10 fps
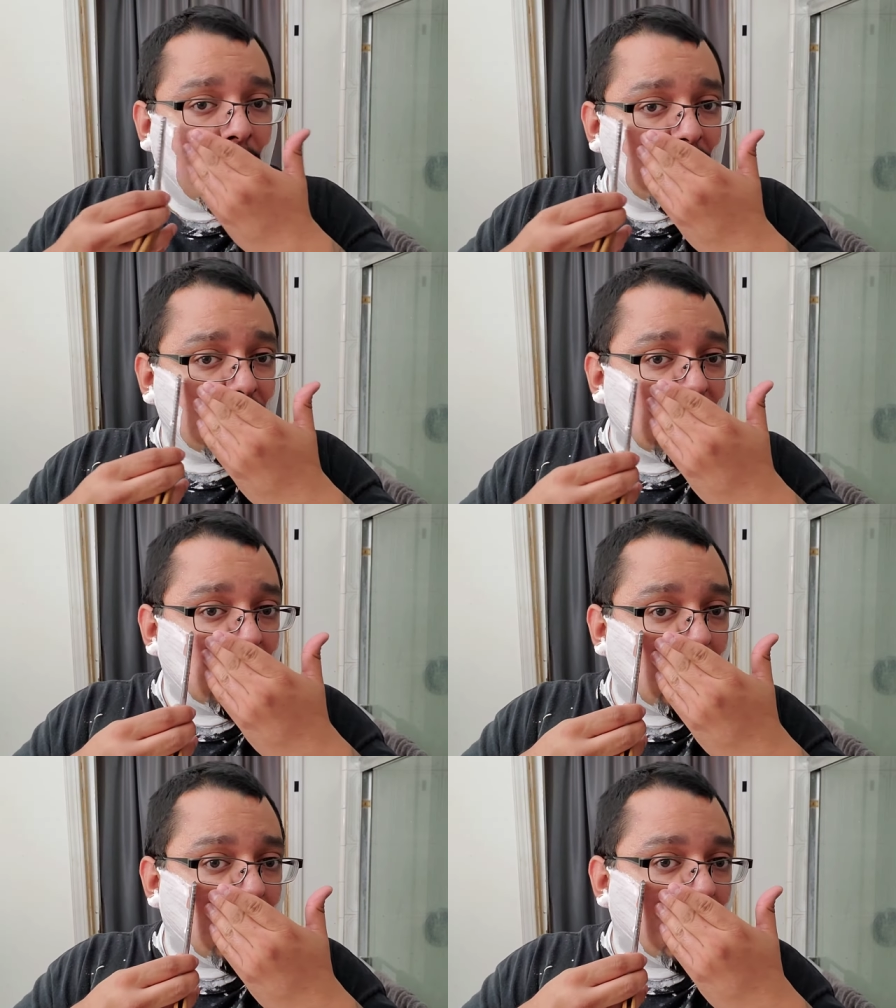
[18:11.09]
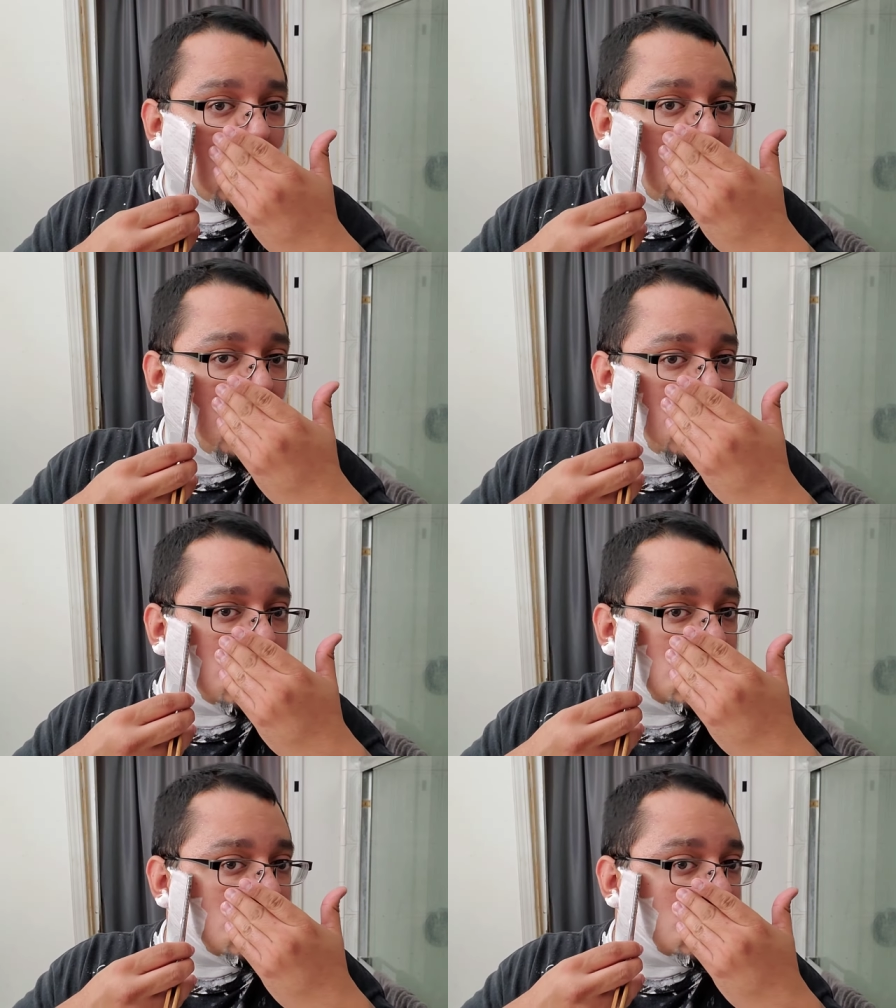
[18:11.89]
And just short,
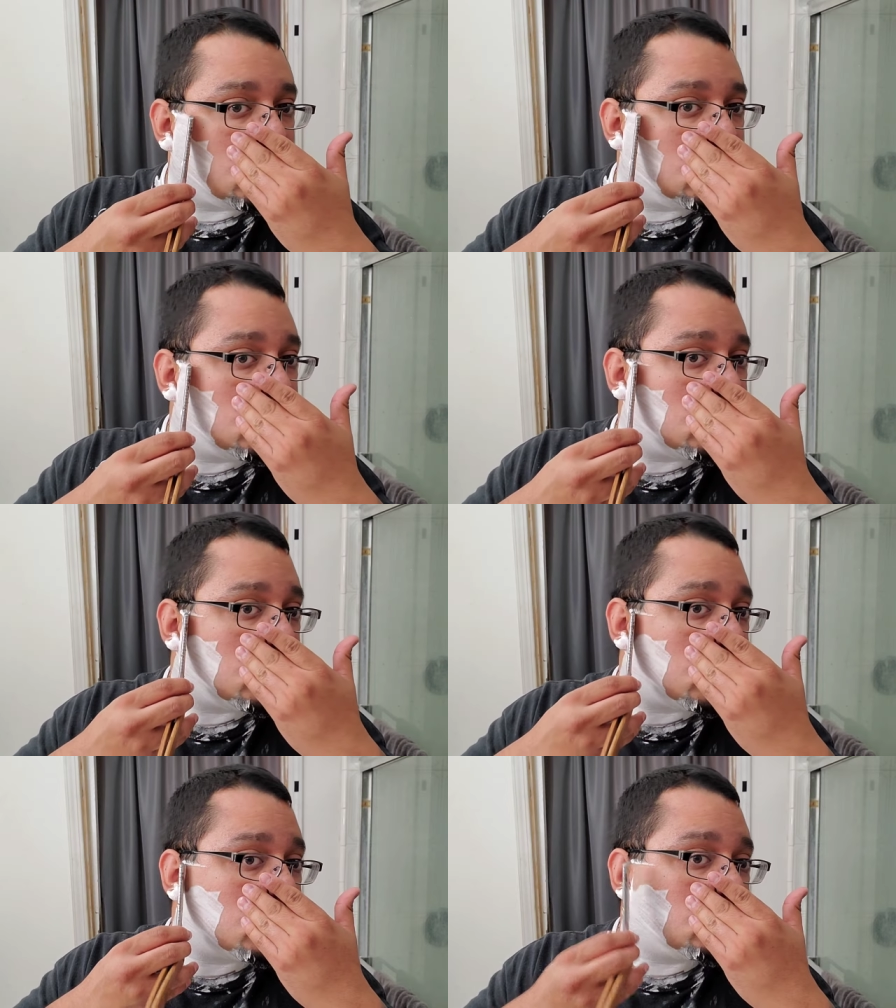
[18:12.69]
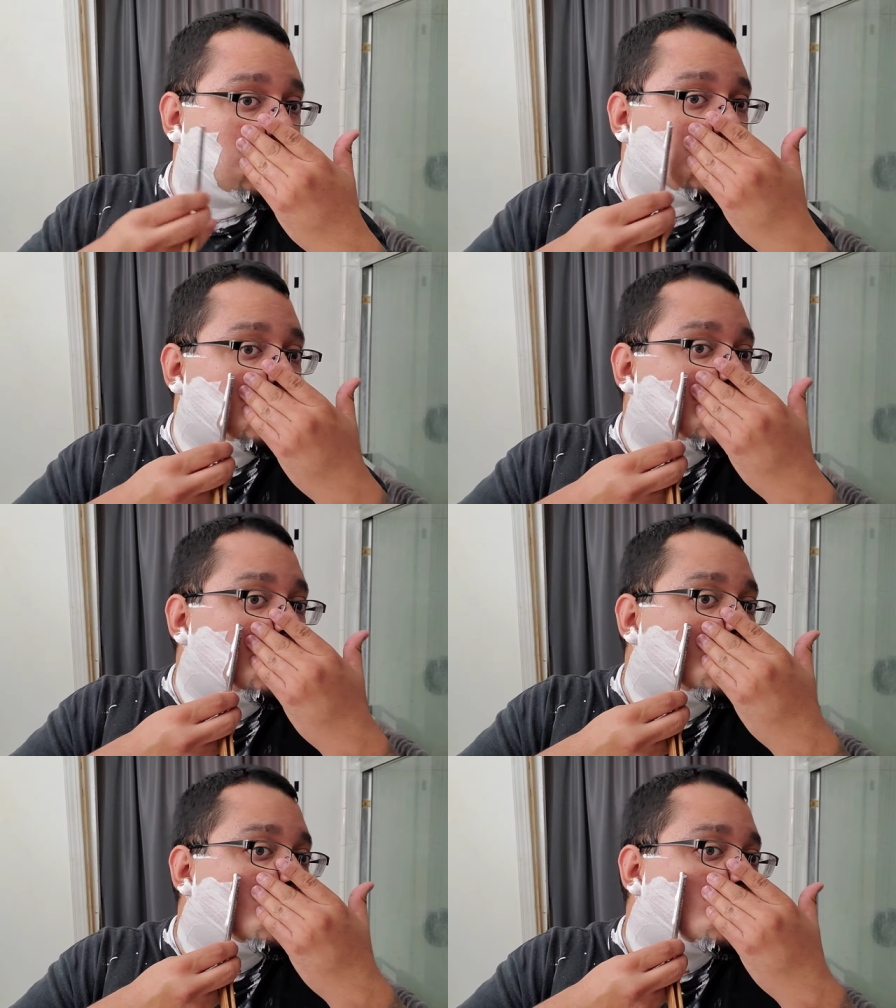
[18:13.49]
calm, just nice feeling
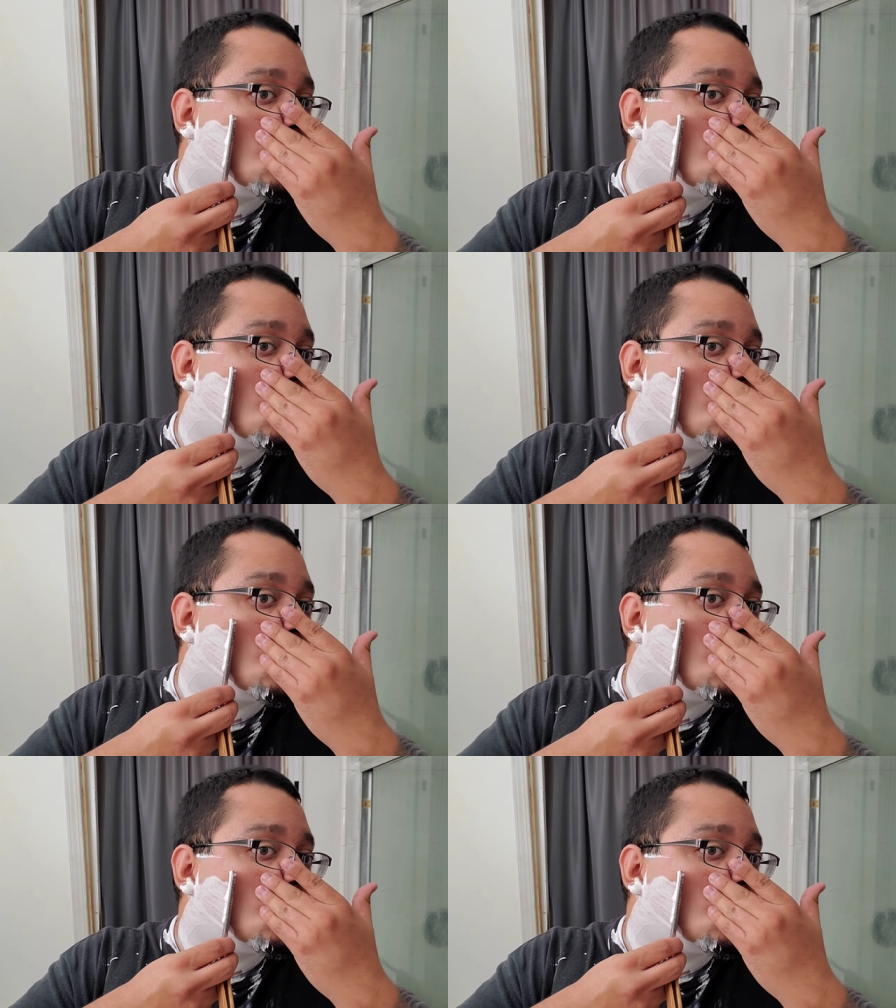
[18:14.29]
strokes.